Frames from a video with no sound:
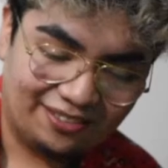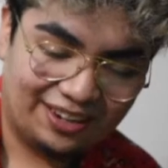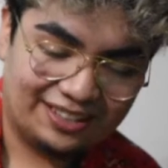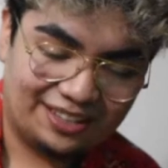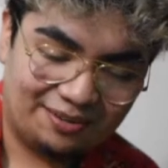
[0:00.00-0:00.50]

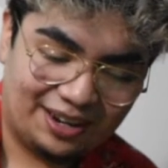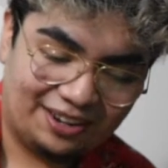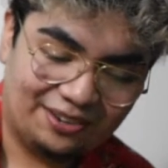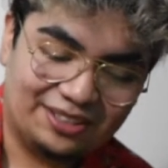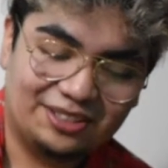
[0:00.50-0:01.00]
when I say I'm
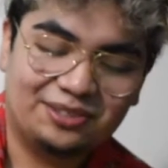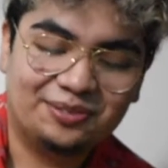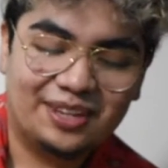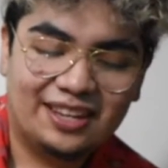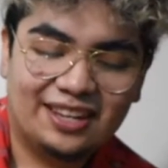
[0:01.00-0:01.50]
not going to.
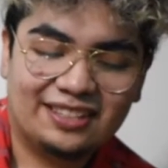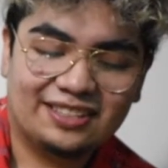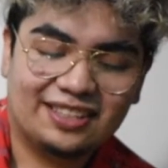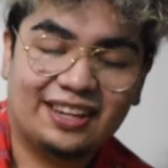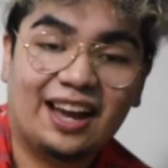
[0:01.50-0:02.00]

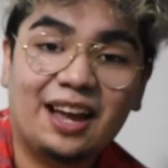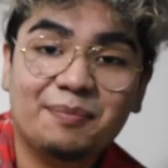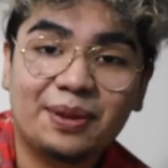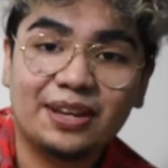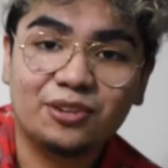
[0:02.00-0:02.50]
She's like, I
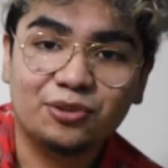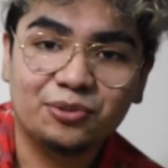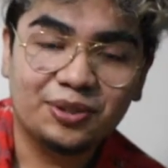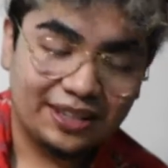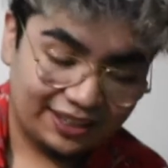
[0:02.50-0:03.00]
bet
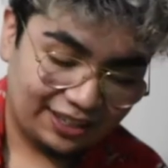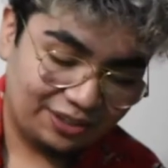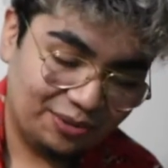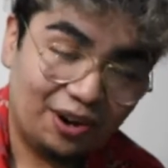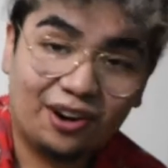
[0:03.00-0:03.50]
you that
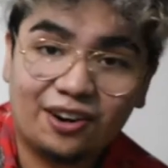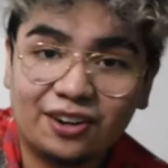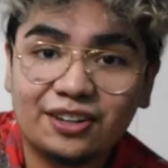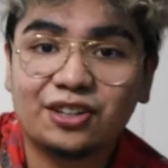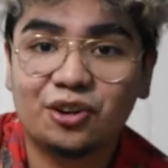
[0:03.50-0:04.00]
you
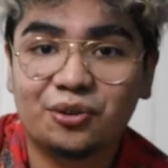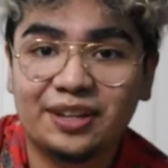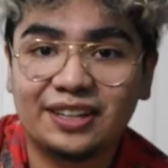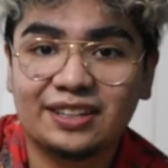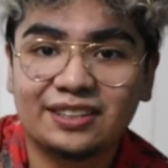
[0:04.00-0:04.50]
are
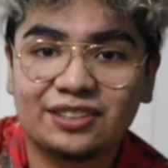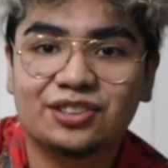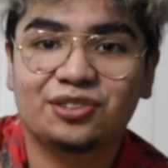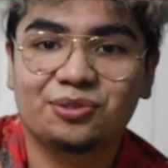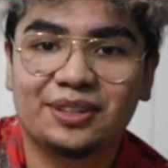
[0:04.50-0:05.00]
going
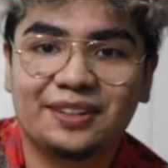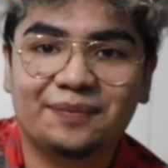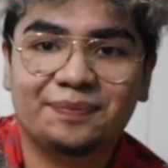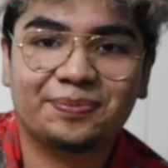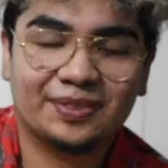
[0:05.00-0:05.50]
to do it.
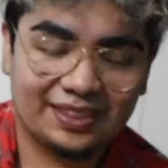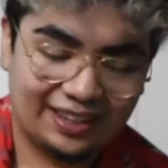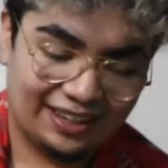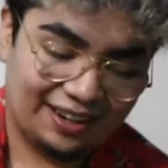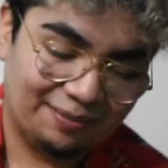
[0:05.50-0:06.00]

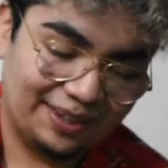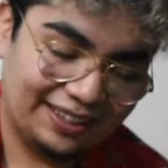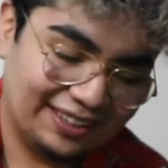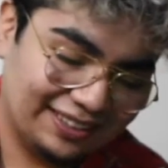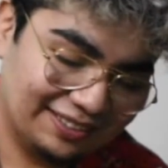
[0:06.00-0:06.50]
And I'm
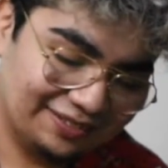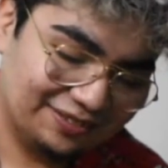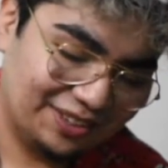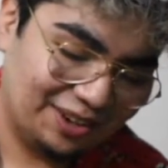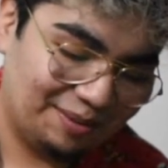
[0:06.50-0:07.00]
like,
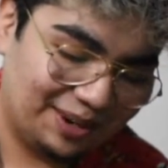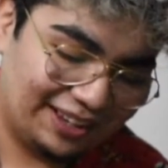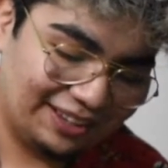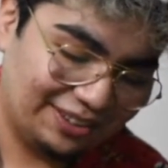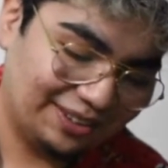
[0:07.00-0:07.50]
no, I'm
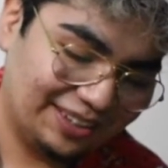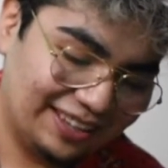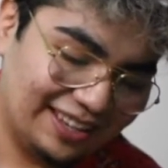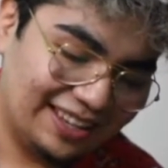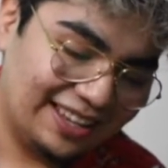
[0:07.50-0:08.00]
not gonna do it.
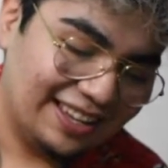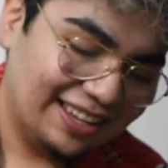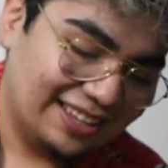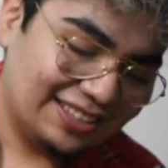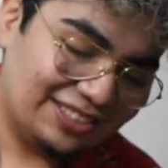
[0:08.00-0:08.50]

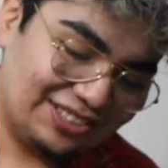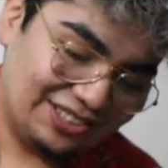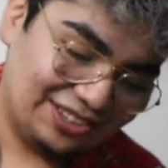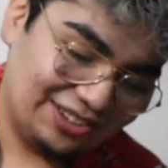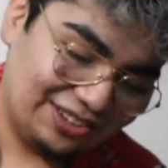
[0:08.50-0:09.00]

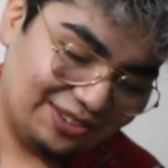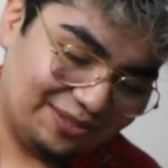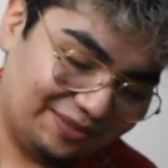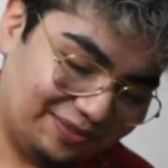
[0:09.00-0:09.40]
So,